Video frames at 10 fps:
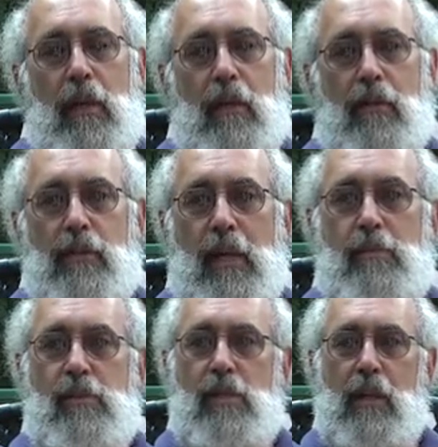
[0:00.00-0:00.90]
and other
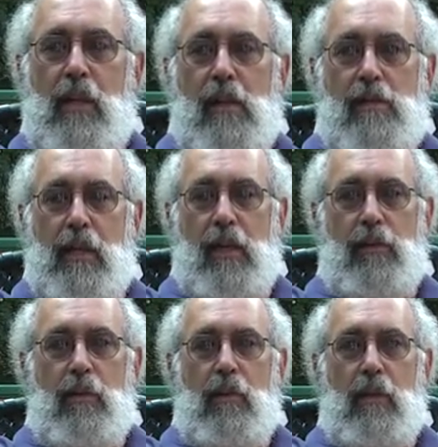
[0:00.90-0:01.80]
types of cellulosic
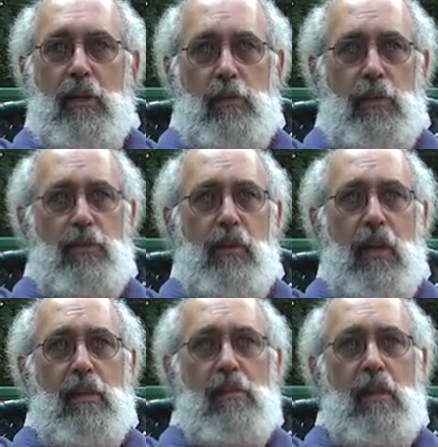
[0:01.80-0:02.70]
ethanol like
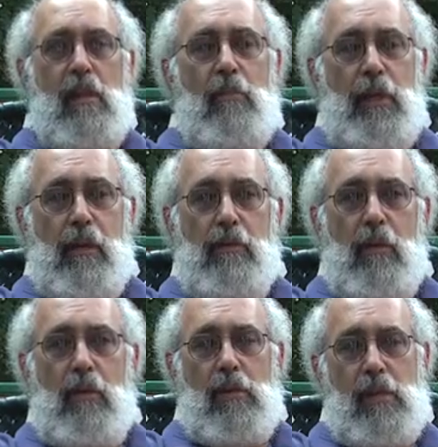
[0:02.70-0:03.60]
switchgrass being
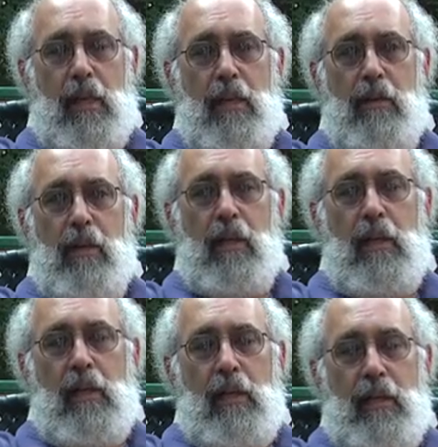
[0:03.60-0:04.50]
grown on secondary
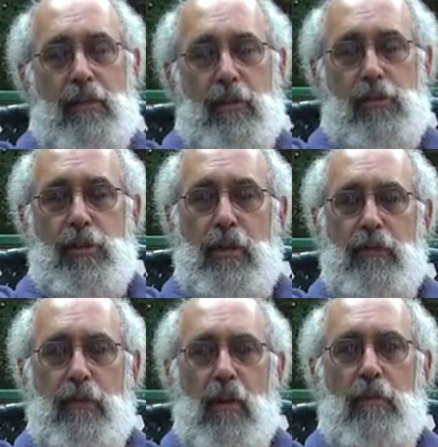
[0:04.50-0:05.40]
and
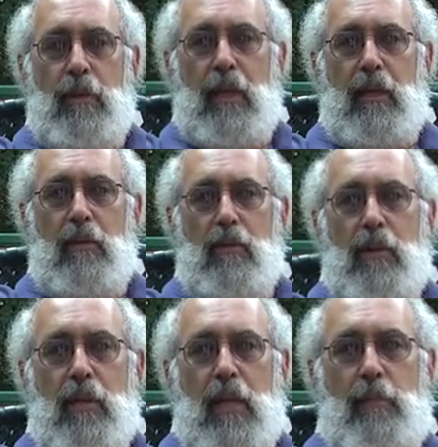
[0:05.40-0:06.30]
tertiary farmland in
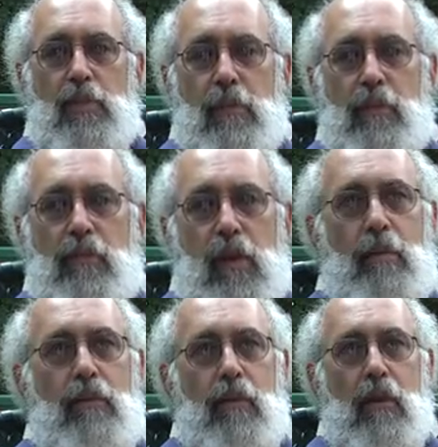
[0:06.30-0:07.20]
order to keep some of the
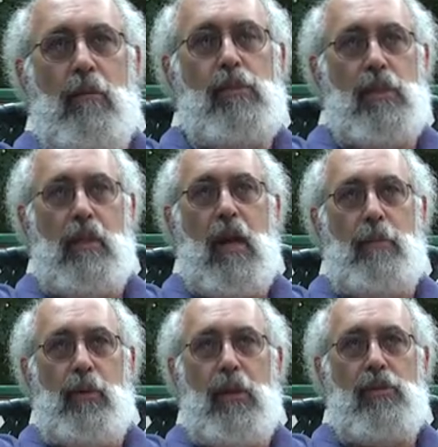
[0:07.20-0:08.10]
family farms still
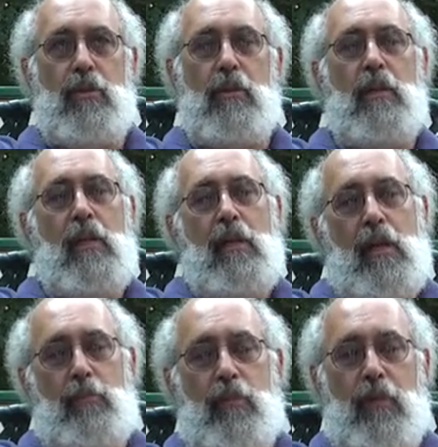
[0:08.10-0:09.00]
operational
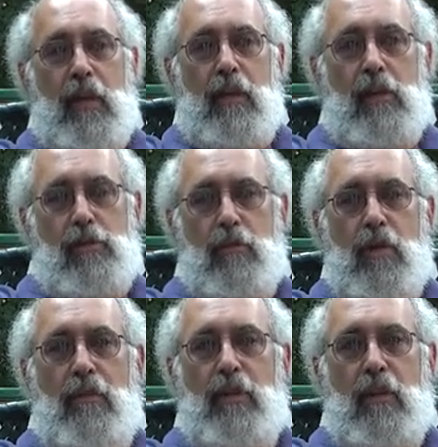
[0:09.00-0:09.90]
and provide additional
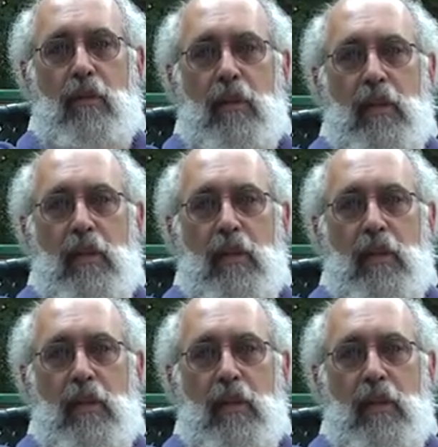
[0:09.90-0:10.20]
revenue.